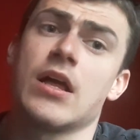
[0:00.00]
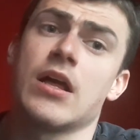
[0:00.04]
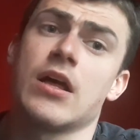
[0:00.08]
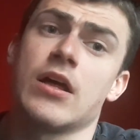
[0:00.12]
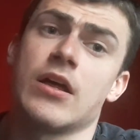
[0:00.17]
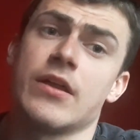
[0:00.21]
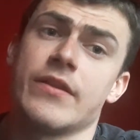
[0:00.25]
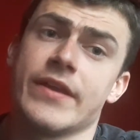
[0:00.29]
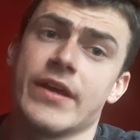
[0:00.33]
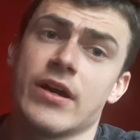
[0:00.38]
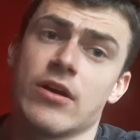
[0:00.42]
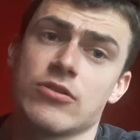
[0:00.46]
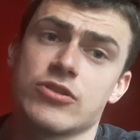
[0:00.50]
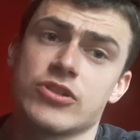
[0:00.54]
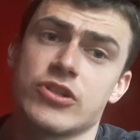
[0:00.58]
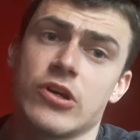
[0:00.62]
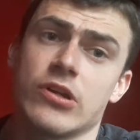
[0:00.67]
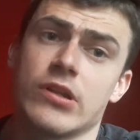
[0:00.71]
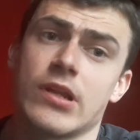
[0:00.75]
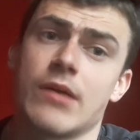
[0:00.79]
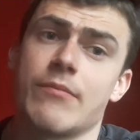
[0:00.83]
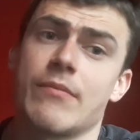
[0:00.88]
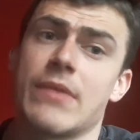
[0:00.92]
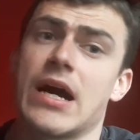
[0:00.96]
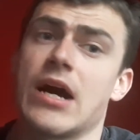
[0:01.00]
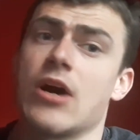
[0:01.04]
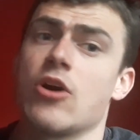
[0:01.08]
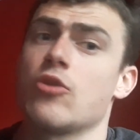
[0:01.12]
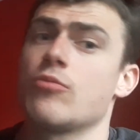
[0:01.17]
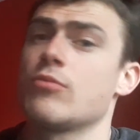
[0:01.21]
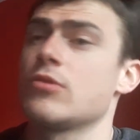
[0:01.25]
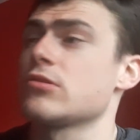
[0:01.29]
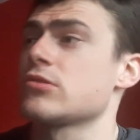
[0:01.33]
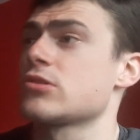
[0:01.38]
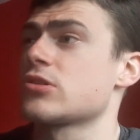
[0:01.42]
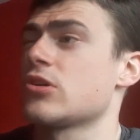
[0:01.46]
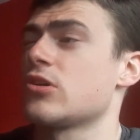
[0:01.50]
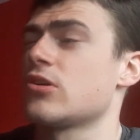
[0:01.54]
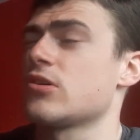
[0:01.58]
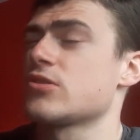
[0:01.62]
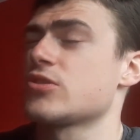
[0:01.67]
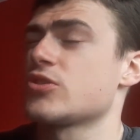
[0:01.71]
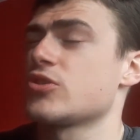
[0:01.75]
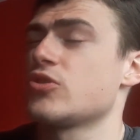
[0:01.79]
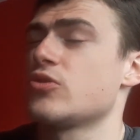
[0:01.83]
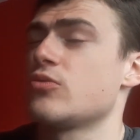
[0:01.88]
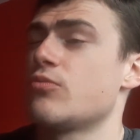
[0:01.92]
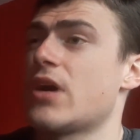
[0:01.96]
They also let Matt Hummels go
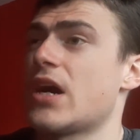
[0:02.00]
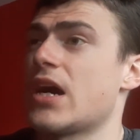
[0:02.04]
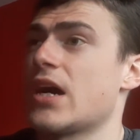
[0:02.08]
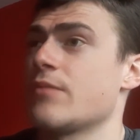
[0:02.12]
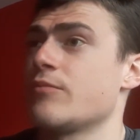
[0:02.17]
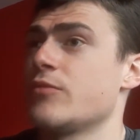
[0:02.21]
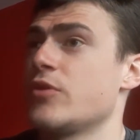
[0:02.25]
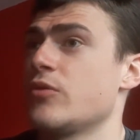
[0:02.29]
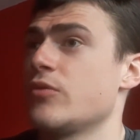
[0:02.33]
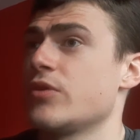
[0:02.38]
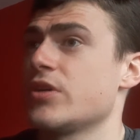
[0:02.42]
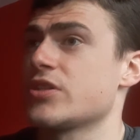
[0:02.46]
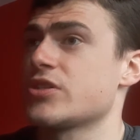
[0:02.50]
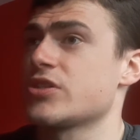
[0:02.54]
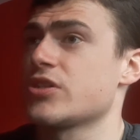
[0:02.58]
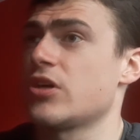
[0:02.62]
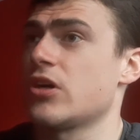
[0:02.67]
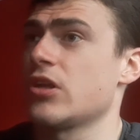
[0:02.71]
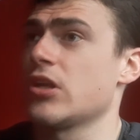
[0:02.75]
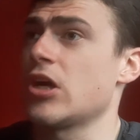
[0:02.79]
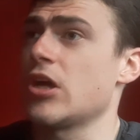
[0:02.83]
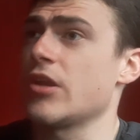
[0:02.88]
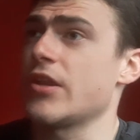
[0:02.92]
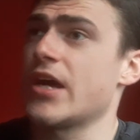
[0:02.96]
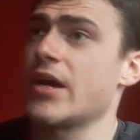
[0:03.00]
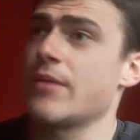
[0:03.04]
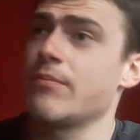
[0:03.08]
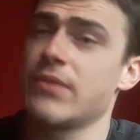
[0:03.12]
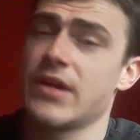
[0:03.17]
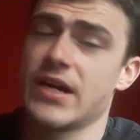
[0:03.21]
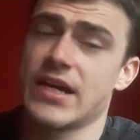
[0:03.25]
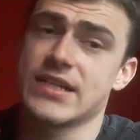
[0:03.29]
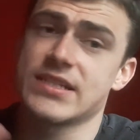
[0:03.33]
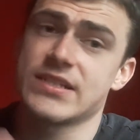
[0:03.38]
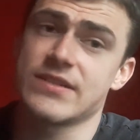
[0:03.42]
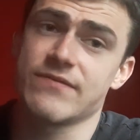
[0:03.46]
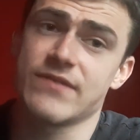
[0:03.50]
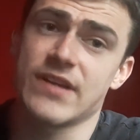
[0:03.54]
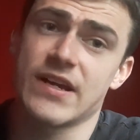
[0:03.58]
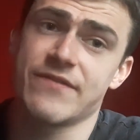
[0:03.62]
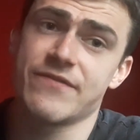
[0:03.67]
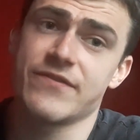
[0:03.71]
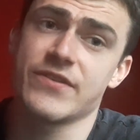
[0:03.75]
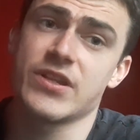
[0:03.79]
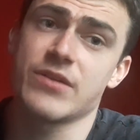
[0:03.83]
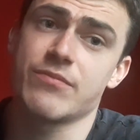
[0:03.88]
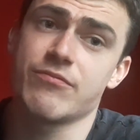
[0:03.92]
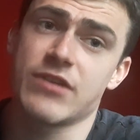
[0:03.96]
to Bayern Munich. So a lot of their players have
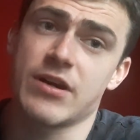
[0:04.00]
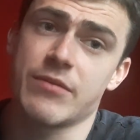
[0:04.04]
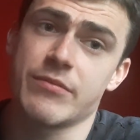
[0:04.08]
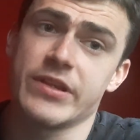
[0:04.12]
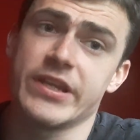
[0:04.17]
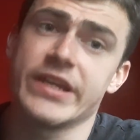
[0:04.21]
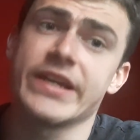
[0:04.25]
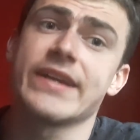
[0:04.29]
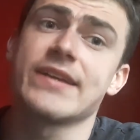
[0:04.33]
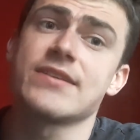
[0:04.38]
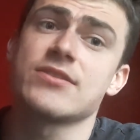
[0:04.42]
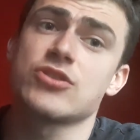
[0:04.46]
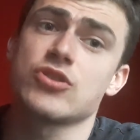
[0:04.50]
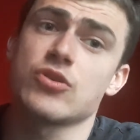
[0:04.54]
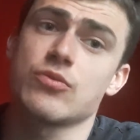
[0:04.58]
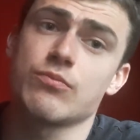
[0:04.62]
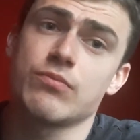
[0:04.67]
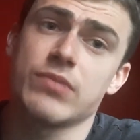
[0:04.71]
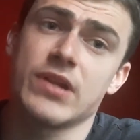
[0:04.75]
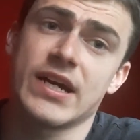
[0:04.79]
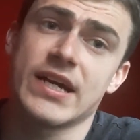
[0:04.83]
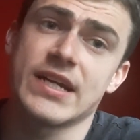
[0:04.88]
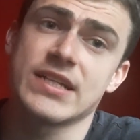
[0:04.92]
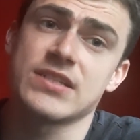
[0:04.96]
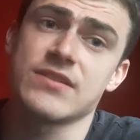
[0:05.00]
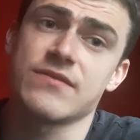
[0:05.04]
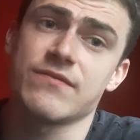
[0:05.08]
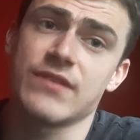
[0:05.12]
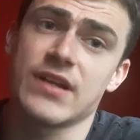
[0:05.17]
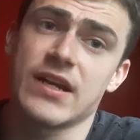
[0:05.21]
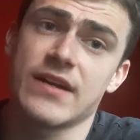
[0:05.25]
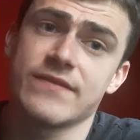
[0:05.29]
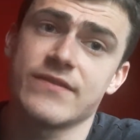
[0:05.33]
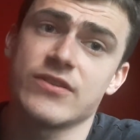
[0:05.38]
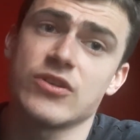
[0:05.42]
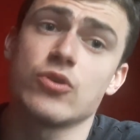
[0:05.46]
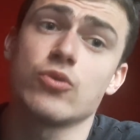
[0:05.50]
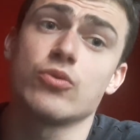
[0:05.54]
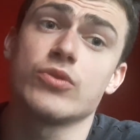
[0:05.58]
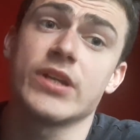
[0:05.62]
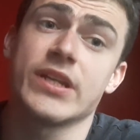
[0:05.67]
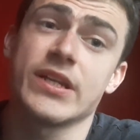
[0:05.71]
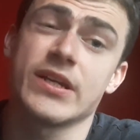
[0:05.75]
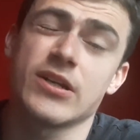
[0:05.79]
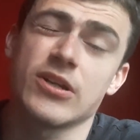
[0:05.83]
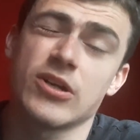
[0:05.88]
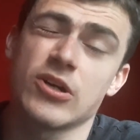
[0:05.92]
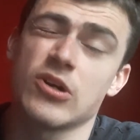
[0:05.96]
left for the Premier League, and some players have left who
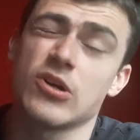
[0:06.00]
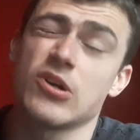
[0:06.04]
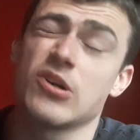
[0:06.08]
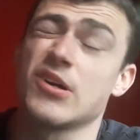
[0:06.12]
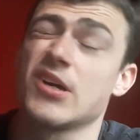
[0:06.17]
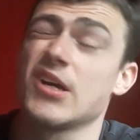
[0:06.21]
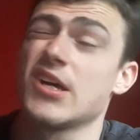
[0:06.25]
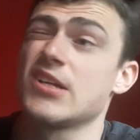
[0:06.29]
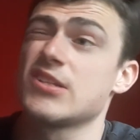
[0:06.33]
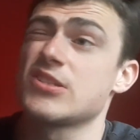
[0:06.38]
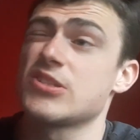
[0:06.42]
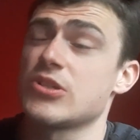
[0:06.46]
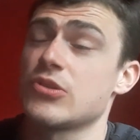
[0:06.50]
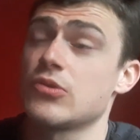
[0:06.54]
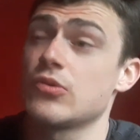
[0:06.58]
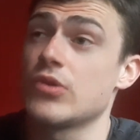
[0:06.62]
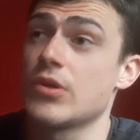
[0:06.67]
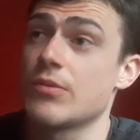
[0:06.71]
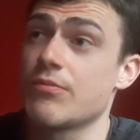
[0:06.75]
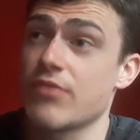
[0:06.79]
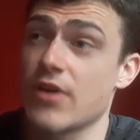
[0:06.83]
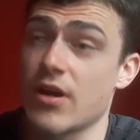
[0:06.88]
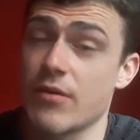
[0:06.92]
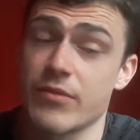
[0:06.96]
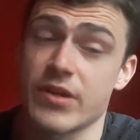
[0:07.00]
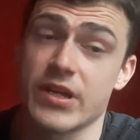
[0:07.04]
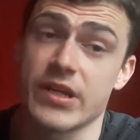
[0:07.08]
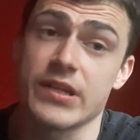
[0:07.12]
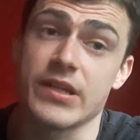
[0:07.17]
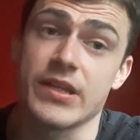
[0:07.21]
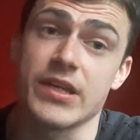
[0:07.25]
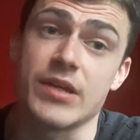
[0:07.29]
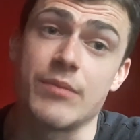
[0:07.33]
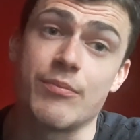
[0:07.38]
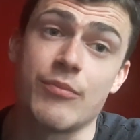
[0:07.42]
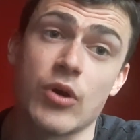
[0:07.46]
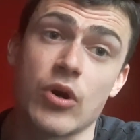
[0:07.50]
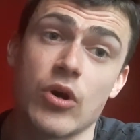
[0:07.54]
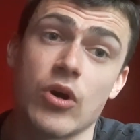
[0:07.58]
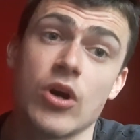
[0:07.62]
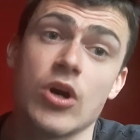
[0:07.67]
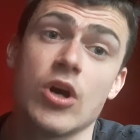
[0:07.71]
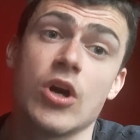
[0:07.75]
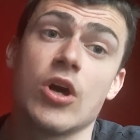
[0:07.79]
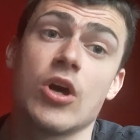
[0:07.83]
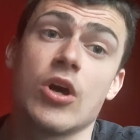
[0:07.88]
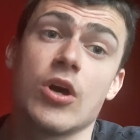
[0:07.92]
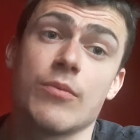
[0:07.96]
didn't go to the Premier League. But
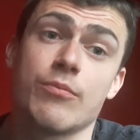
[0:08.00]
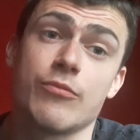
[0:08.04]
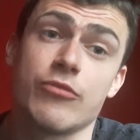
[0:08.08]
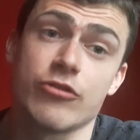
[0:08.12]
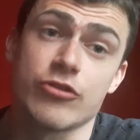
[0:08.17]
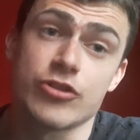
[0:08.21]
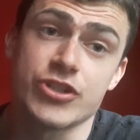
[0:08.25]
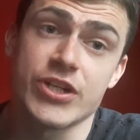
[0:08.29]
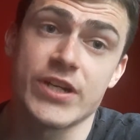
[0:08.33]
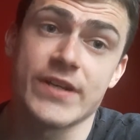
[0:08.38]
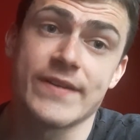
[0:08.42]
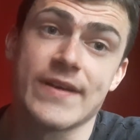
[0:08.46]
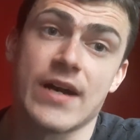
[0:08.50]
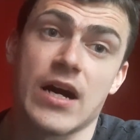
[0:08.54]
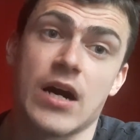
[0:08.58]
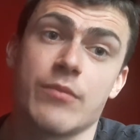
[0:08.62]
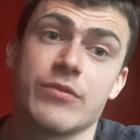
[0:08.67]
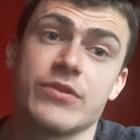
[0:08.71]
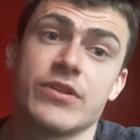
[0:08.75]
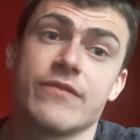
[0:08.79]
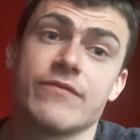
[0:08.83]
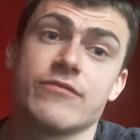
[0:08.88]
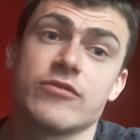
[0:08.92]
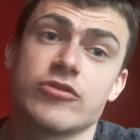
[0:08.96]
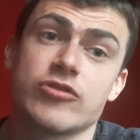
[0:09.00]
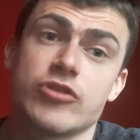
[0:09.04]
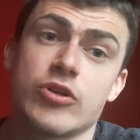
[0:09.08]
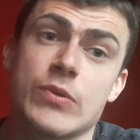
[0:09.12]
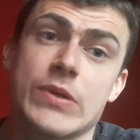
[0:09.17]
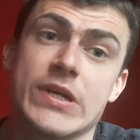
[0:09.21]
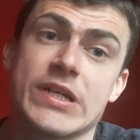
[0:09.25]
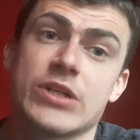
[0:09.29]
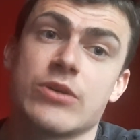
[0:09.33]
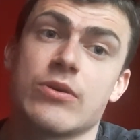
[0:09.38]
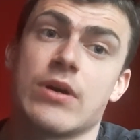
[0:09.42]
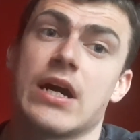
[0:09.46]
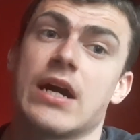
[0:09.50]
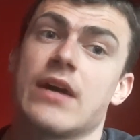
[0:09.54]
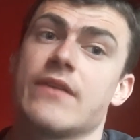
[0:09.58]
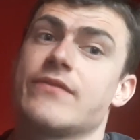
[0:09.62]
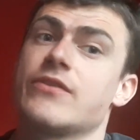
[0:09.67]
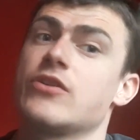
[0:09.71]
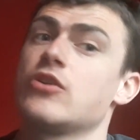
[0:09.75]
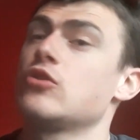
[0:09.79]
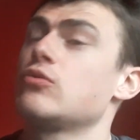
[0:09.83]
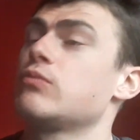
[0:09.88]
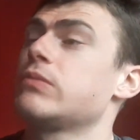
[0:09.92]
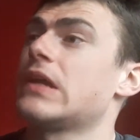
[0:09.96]
Borussia Dortmund have recruited quite a
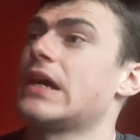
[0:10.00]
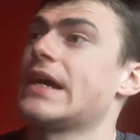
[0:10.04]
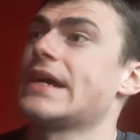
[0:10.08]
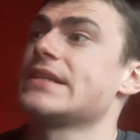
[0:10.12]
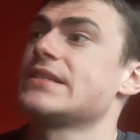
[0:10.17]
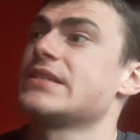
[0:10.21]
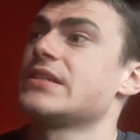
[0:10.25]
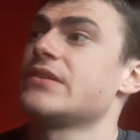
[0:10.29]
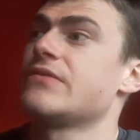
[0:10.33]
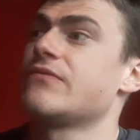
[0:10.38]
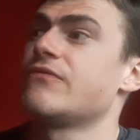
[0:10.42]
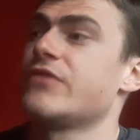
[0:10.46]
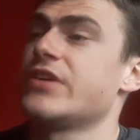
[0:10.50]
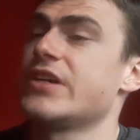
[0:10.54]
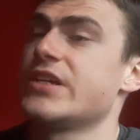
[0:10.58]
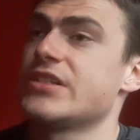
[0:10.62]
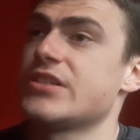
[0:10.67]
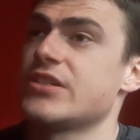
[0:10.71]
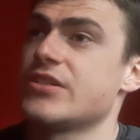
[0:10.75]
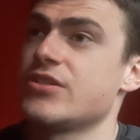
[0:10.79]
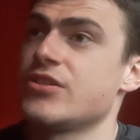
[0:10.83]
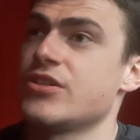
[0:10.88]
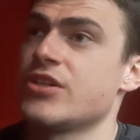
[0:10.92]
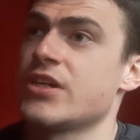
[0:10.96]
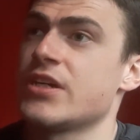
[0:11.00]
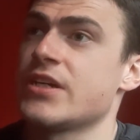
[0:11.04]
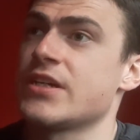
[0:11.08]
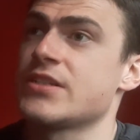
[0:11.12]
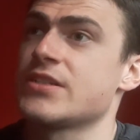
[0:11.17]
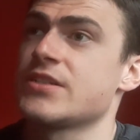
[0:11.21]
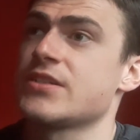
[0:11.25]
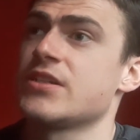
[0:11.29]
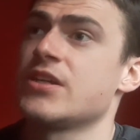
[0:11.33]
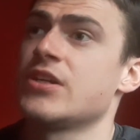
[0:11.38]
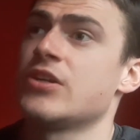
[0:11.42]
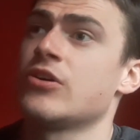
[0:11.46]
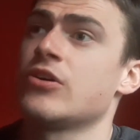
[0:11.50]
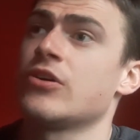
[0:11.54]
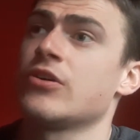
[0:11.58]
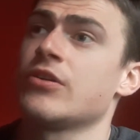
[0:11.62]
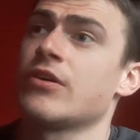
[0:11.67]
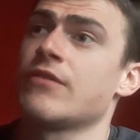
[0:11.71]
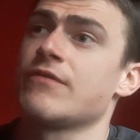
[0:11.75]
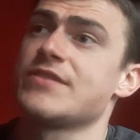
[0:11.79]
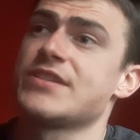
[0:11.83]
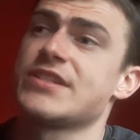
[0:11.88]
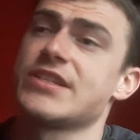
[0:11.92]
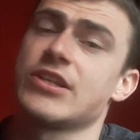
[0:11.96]
few players in recent years. You know,
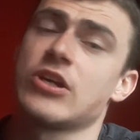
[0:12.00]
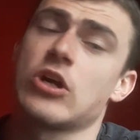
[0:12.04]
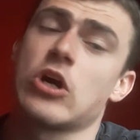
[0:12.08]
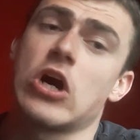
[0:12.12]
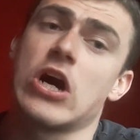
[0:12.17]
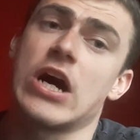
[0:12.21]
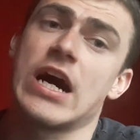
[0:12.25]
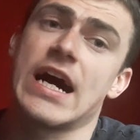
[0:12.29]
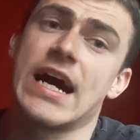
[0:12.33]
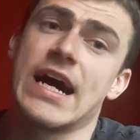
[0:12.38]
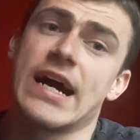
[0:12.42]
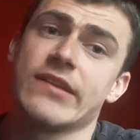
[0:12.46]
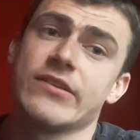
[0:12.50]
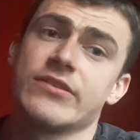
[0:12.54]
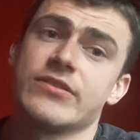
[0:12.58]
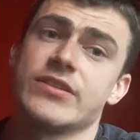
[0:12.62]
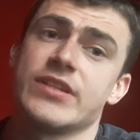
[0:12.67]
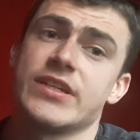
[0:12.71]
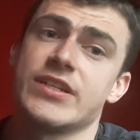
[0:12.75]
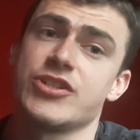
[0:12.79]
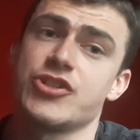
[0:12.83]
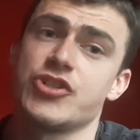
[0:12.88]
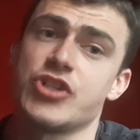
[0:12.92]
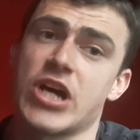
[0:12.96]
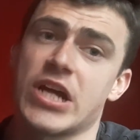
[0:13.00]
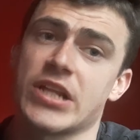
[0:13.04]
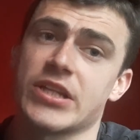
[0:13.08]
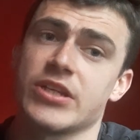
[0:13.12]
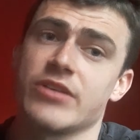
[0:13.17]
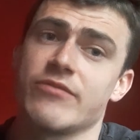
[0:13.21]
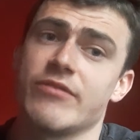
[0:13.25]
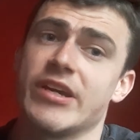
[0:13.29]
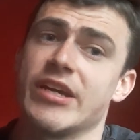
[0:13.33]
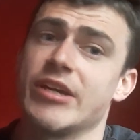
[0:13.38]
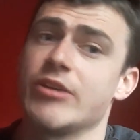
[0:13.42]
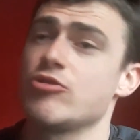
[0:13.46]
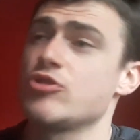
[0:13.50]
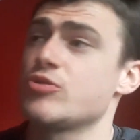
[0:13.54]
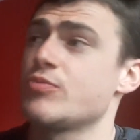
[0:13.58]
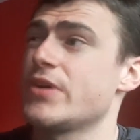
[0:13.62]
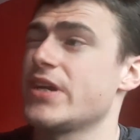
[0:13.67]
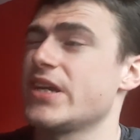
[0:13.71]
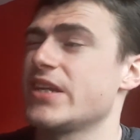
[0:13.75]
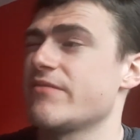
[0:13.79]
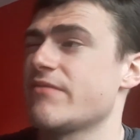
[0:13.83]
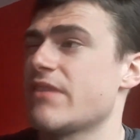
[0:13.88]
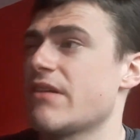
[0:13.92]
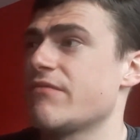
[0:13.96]
obviously they got Haaland in January, who's
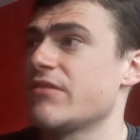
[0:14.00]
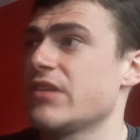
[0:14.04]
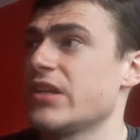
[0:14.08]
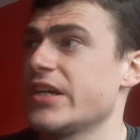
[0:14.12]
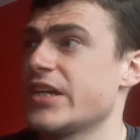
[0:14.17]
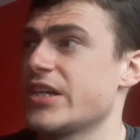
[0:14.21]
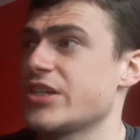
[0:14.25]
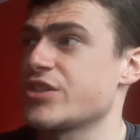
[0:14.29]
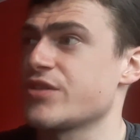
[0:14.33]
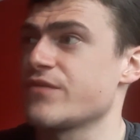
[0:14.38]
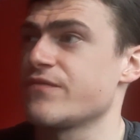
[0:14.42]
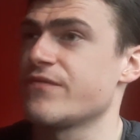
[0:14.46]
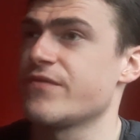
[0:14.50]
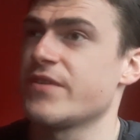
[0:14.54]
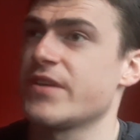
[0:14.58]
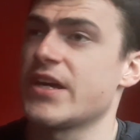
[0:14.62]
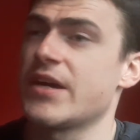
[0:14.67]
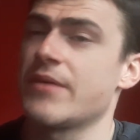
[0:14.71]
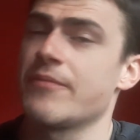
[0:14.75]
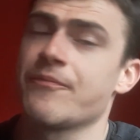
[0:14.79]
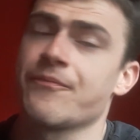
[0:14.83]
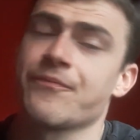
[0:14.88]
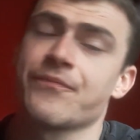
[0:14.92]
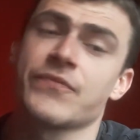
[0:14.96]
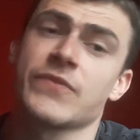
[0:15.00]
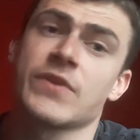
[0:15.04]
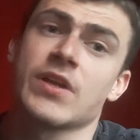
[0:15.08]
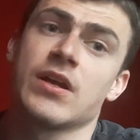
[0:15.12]
been a revelation for them.